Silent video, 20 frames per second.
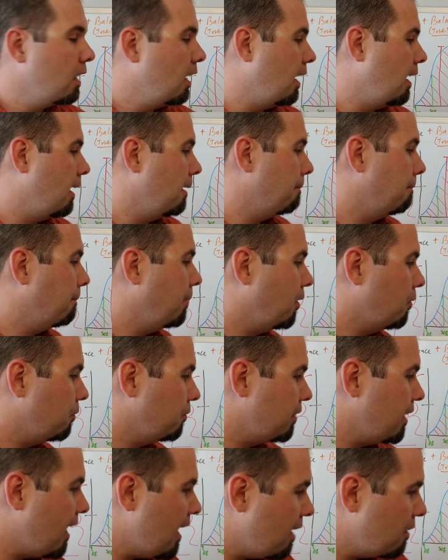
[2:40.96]
um,
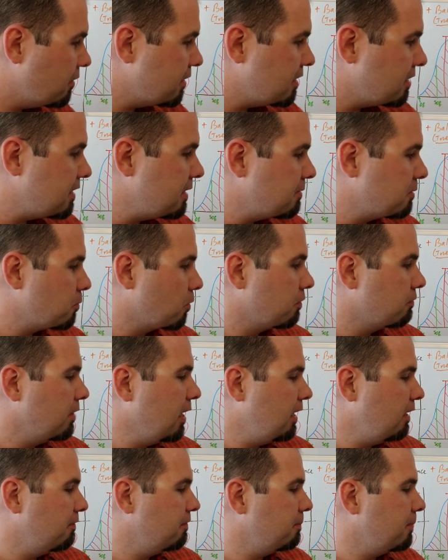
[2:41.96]
but now it seems more
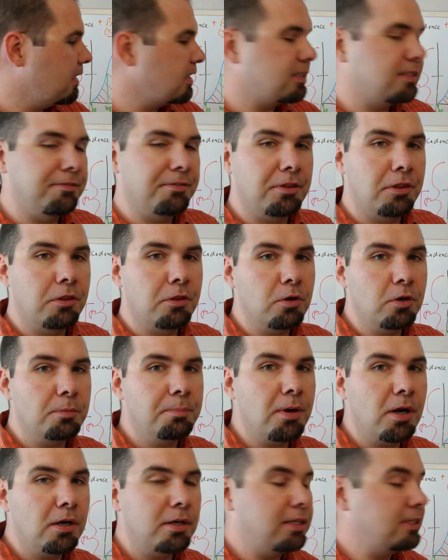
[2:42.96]
relevant because if a
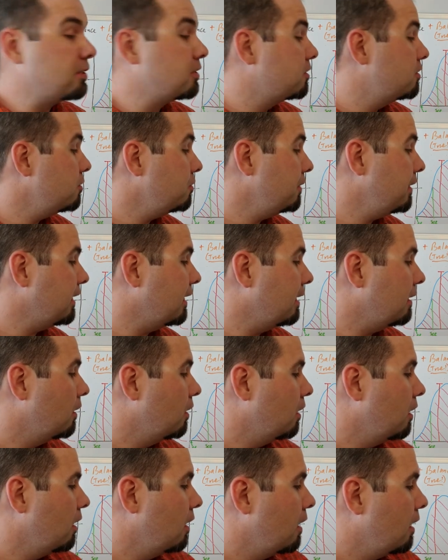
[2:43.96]
third party is doing it,